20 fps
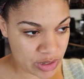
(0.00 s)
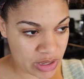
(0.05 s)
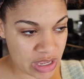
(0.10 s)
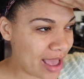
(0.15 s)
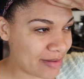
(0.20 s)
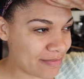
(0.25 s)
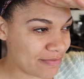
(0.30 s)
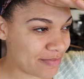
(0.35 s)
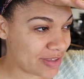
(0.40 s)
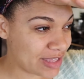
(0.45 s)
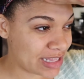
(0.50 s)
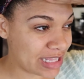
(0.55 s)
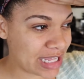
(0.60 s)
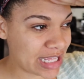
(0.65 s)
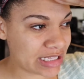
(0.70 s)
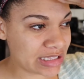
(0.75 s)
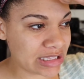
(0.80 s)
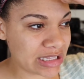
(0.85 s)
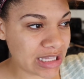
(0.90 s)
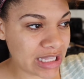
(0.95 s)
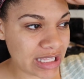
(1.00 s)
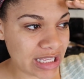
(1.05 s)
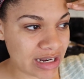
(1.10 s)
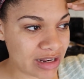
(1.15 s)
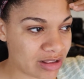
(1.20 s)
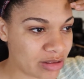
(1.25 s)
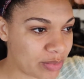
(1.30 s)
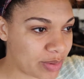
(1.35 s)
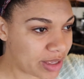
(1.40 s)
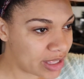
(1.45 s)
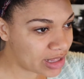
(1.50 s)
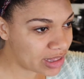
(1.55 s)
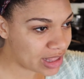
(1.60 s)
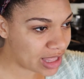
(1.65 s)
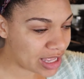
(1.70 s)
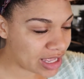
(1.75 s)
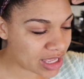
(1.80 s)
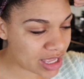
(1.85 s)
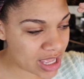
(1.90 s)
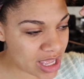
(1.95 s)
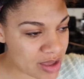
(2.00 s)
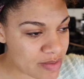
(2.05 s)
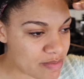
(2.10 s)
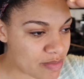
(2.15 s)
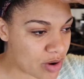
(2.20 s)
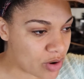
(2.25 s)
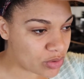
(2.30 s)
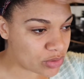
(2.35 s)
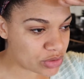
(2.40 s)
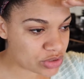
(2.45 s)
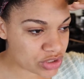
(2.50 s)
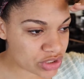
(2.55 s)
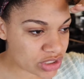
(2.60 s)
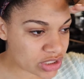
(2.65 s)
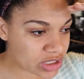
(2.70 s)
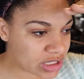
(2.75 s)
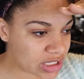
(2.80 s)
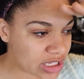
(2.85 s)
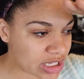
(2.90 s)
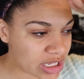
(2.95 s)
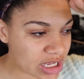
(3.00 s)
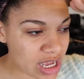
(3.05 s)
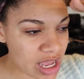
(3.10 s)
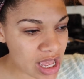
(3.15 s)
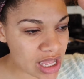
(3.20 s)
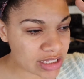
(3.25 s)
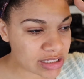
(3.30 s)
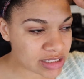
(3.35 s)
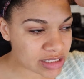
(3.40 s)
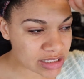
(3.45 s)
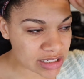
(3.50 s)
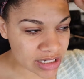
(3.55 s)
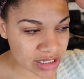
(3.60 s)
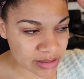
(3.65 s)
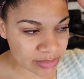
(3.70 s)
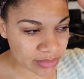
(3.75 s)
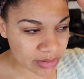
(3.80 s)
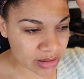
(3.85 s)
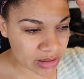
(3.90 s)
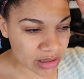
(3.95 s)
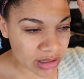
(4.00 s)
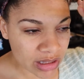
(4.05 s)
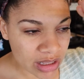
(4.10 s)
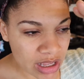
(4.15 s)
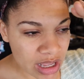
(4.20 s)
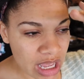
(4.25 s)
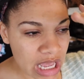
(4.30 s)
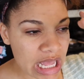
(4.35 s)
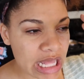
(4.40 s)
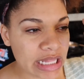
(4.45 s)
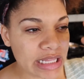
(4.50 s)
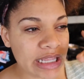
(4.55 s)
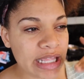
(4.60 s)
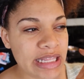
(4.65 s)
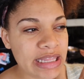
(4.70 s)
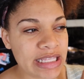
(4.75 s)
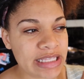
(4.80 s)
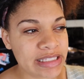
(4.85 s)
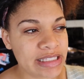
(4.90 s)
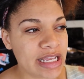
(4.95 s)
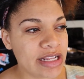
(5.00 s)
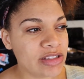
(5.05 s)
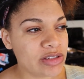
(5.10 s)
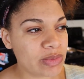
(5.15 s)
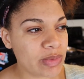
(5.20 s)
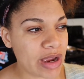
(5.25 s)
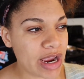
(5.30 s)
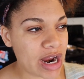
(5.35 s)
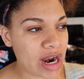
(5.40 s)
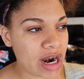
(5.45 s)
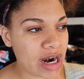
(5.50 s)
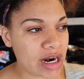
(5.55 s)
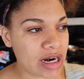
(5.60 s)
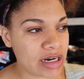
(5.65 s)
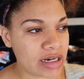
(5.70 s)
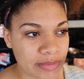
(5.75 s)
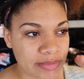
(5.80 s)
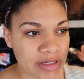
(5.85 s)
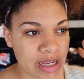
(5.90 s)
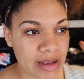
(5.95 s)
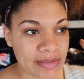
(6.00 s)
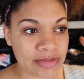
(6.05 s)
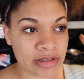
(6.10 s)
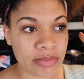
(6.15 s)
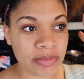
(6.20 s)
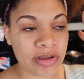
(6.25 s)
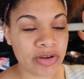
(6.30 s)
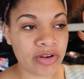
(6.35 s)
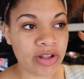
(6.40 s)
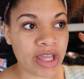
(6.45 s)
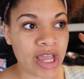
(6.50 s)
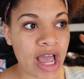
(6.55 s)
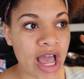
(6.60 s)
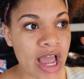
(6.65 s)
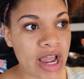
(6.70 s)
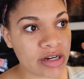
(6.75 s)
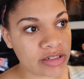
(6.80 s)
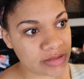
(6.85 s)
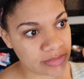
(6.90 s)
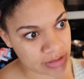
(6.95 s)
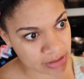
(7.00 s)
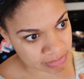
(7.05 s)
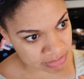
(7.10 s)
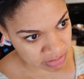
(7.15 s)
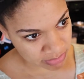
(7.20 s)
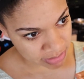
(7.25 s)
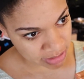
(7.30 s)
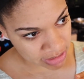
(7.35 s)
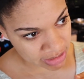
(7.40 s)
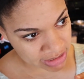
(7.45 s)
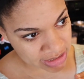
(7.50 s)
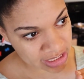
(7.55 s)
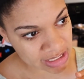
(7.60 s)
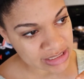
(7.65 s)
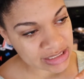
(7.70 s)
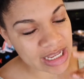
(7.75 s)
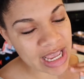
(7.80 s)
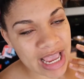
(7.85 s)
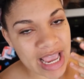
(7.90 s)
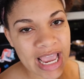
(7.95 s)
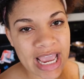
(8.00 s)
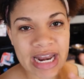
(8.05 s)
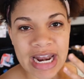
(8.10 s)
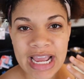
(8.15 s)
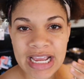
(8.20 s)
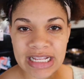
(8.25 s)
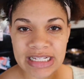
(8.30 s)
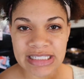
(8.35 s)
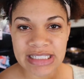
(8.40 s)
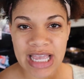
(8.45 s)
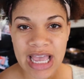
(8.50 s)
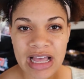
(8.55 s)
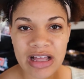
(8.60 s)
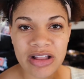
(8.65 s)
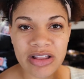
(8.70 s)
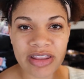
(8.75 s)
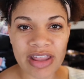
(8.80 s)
I'm feeling a little bit like emotionally unstable in the sense where sometimes I'll be really high or sometimes I'll be like this, and I can tell